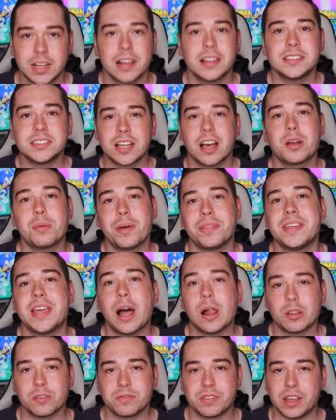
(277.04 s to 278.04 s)
Now let's talk about the
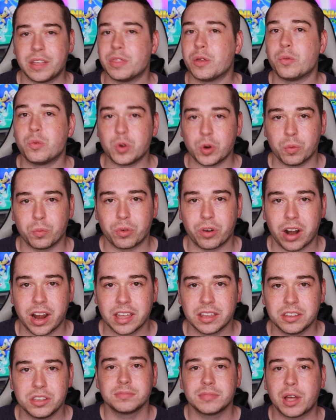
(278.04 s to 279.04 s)
elephant in the room,
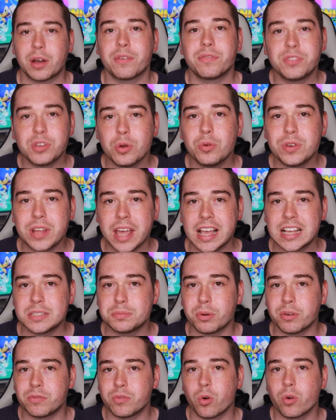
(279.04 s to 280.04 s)
right? Now, a few days
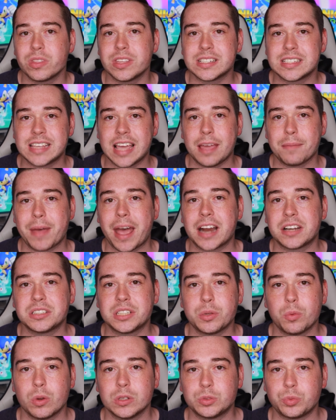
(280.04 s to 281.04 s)
before this game
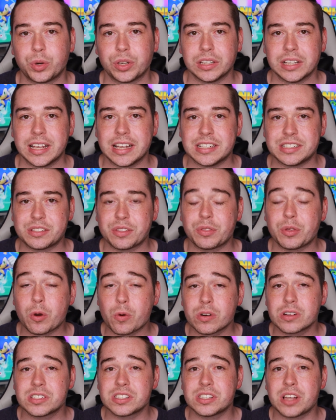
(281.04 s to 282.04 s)
actually was released, there
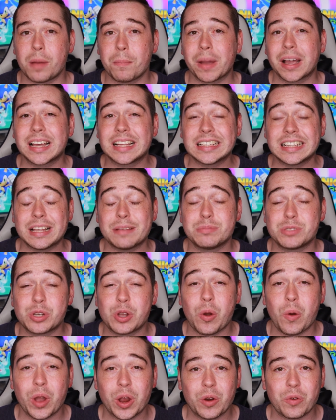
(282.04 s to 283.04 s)
were some clips
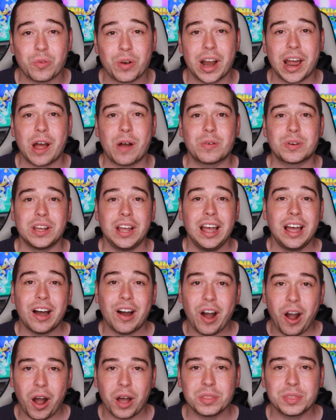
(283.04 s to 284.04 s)
going around
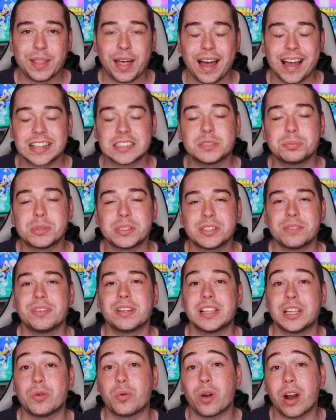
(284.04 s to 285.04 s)
online,
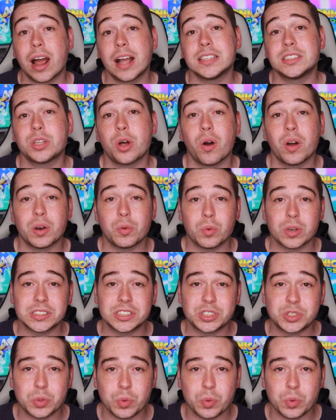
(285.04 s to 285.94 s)
specifically where I saw it was